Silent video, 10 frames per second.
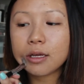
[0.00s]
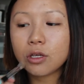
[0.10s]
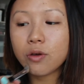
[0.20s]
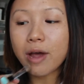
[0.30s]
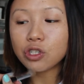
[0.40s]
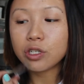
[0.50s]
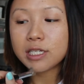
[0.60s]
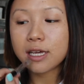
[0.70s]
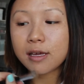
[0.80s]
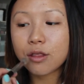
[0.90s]
you're actually
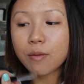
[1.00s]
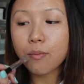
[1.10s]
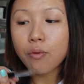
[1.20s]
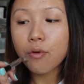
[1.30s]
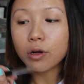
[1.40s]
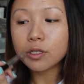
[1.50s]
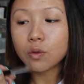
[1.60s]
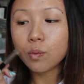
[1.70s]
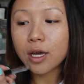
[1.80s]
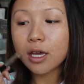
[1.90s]
taking some product
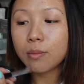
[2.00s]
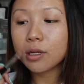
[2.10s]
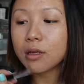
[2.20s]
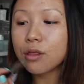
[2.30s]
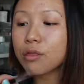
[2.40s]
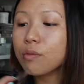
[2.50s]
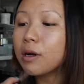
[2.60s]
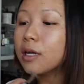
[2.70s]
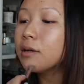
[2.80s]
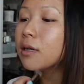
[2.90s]
away, but this
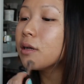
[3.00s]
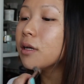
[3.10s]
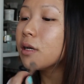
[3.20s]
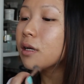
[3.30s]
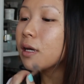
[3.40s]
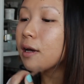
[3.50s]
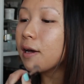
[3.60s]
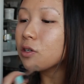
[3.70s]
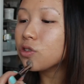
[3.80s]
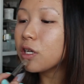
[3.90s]
one
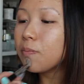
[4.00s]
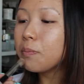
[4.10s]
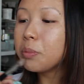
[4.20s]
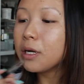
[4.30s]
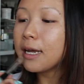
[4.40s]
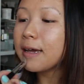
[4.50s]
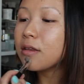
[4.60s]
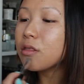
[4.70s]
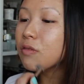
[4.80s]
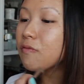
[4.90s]
actually
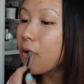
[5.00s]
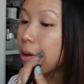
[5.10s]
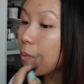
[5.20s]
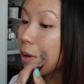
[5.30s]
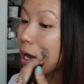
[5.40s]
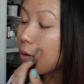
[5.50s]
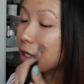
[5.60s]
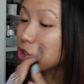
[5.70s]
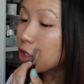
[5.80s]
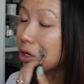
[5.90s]
blends very well. I
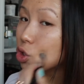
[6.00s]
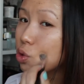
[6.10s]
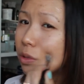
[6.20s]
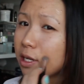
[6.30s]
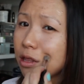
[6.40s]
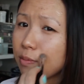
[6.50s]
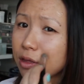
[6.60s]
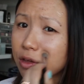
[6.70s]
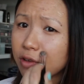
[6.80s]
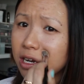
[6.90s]
actually got two of these
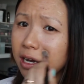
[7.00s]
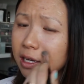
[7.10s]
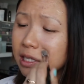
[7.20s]
because I really like